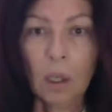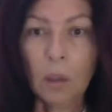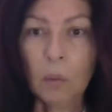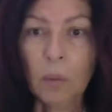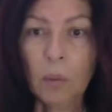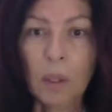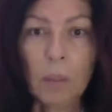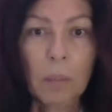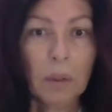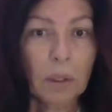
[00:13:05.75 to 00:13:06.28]

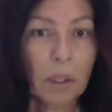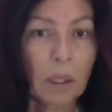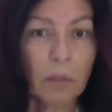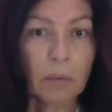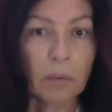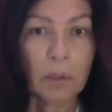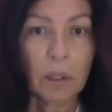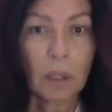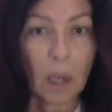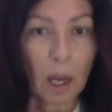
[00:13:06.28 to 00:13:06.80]
We believe
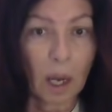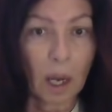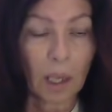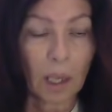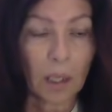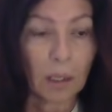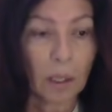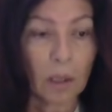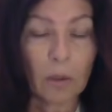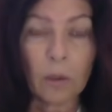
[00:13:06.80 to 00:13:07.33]
in
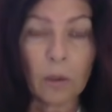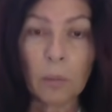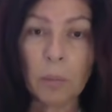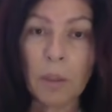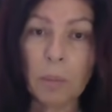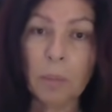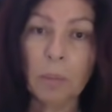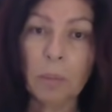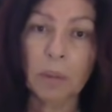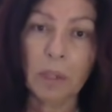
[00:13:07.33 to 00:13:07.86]
God. Other
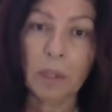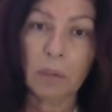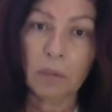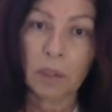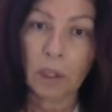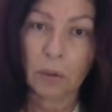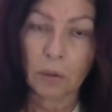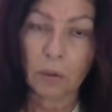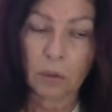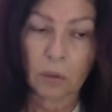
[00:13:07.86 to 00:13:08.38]
people believe in
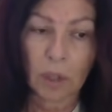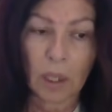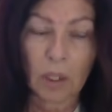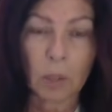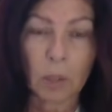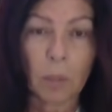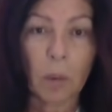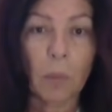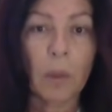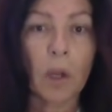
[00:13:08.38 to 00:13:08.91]
other things,
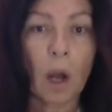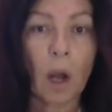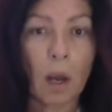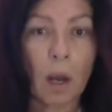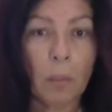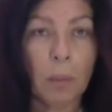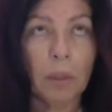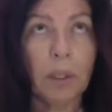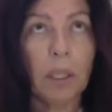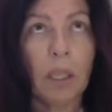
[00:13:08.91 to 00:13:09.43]
but we all
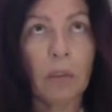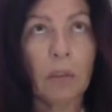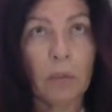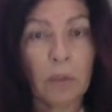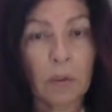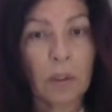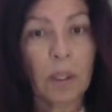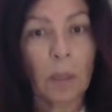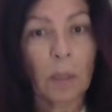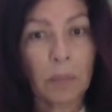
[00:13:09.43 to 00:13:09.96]
believe
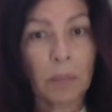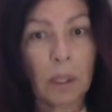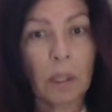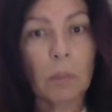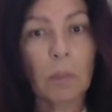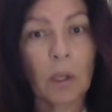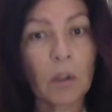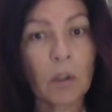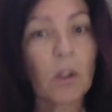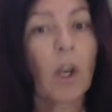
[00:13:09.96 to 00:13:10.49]
in something
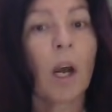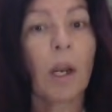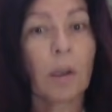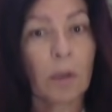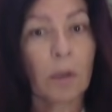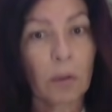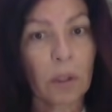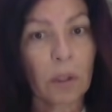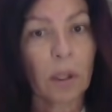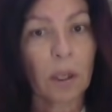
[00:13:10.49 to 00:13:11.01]
much
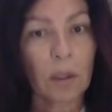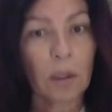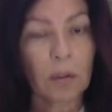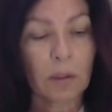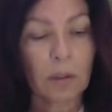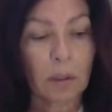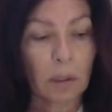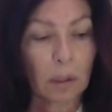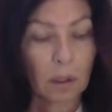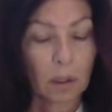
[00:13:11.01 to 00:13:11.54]
higher than
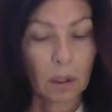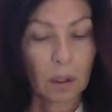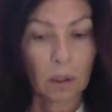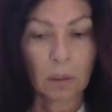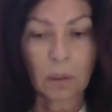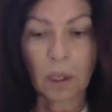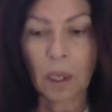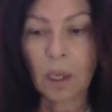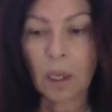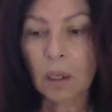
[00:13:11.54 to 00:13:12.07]
us,
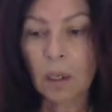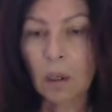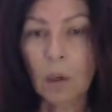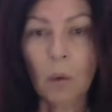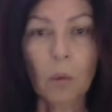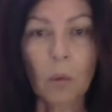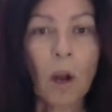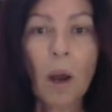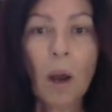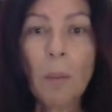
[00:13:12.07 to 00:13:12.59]
okay?
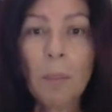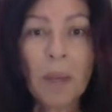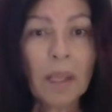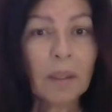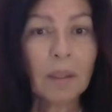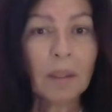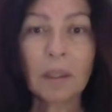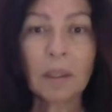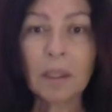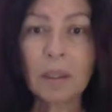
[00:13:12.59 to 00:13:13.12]
We're all
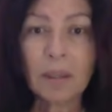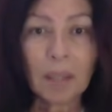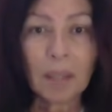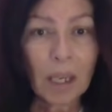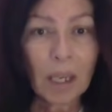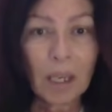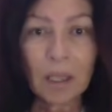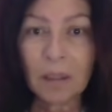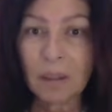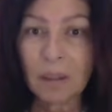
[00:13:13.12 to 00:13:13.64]
basically
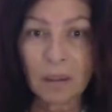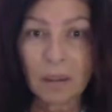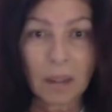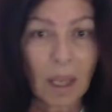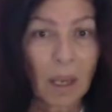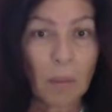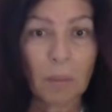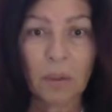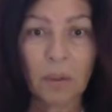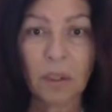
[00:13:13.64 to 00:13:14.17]
saying the
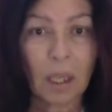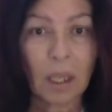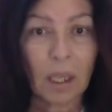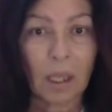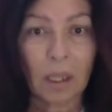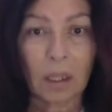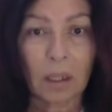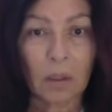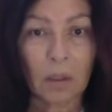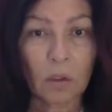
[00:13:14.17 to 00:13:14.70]
same
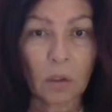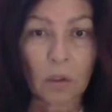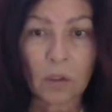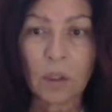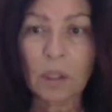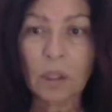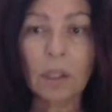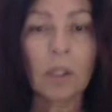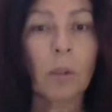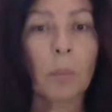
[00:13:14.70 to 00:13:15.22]
thing, just
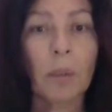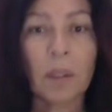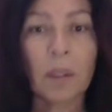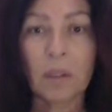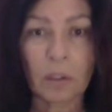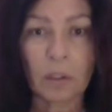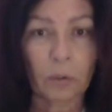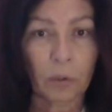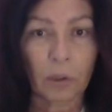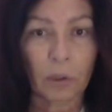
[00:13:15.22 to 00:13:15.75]
a little bit
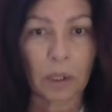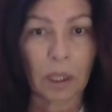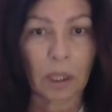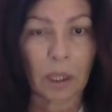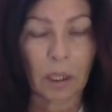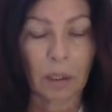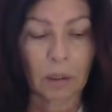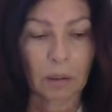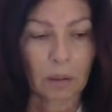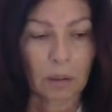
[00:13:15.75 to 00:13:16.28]
differently,
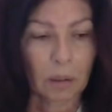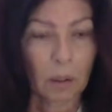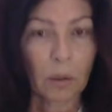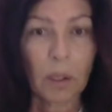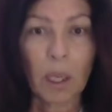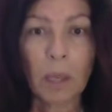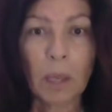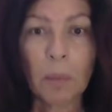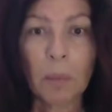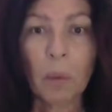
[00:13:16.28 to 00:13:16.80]

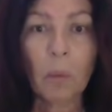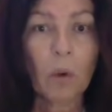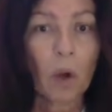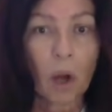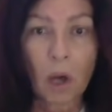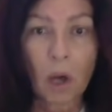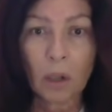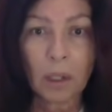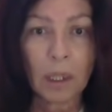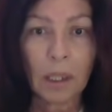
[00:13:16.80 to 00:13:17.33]
okay? But we're
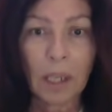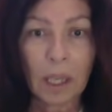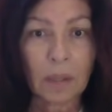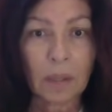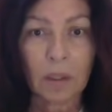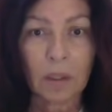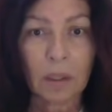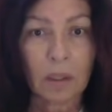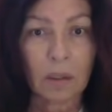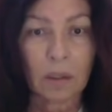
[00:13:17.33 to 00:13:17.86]
all
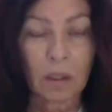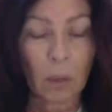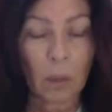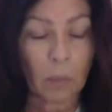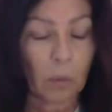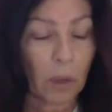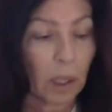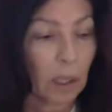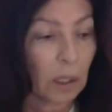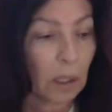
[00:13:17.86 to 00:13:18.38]
connected in some
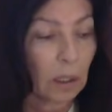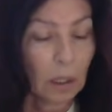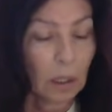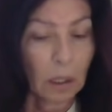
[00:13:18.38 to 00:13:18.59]
way.